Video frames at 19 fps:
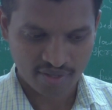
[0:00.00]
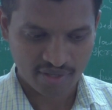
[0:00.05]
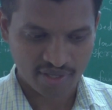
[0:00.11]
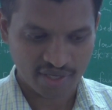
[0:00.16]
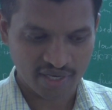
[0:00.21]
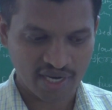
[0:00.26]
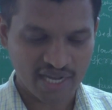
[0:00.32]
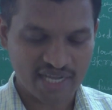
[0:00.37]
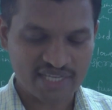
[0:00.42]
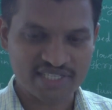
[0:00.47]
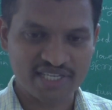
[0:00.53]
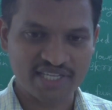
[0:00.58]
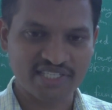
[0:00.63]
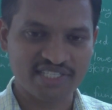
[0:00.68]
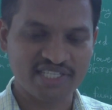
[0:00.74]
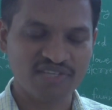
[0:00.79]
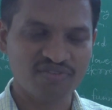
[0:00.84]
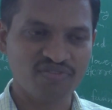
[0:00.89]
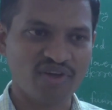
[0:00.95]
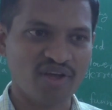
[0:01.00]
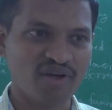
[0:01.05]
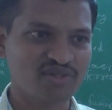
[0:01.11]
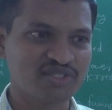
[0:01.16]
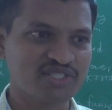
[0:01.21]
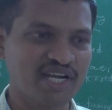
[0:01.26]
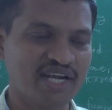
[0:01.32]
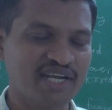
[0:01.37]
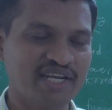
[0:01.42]
In last lecture, we
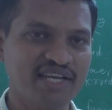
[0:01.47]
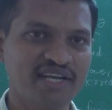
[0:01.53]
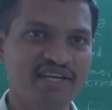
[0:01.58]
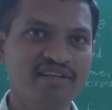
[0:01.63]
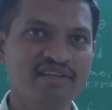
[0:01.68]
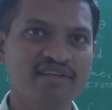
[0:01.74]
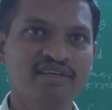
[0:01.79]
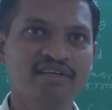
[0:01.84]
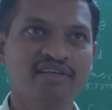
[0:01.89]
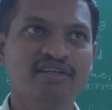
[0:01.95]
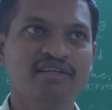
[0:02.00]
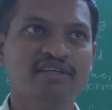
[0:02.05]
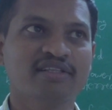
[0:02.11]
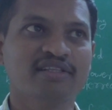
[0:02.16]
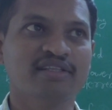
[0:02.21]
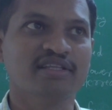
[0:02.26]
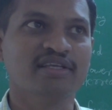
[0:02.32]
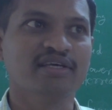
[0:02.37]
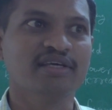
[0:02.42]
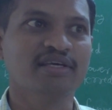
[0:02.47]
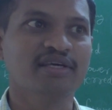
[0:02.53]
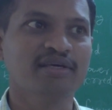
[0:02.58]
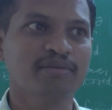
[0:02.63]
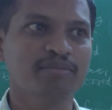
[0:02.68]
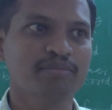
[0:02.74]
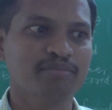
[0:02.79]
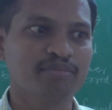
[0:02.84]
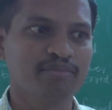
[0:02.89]
have started
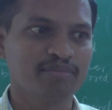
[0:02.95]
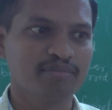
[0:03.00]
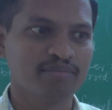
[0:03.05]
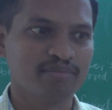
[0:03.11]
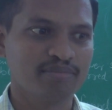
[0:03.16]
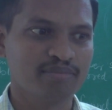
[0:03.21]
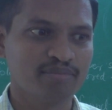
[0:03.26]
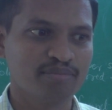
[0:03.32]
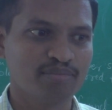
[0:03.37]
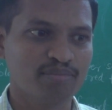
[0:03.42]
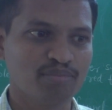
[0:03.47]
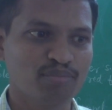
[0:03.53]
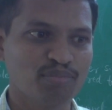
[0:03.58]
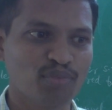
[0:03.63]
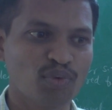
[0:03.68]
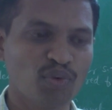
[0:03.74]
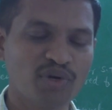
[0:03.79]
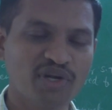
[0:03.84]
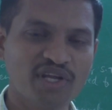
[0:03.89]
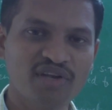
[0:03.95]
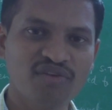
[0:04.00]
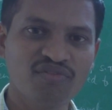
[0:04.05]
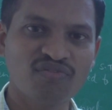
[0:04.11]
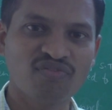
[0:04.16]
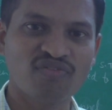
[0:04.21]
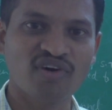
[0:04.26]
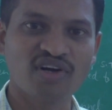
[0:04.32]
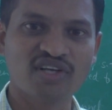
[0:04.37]
the
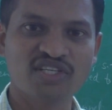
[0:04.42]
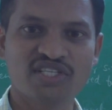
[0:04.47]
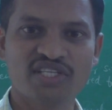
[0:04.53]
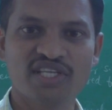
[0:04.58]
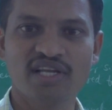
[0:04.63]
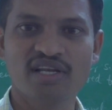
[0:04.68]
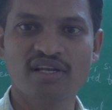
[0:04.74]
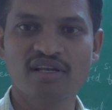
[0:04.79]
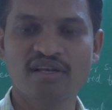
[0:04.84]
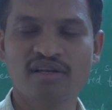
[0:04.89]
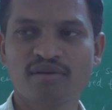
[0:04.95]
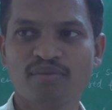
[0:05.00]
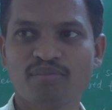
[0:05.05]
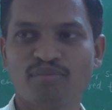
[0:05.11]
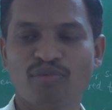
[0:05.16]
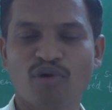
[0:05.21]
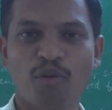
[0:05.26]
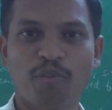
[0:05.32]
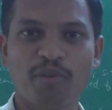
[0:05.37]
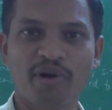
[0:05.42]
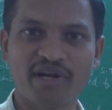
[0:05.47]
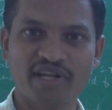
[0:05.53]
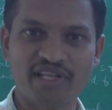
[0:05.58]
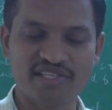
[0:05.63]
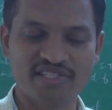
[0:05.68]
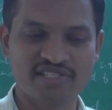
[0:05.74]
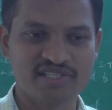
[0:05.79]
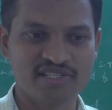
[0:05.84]
protein functional
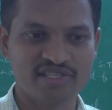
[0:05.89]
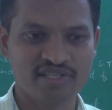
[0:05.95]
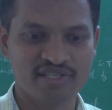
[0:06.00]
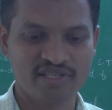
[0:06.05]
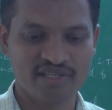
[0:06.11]
properties,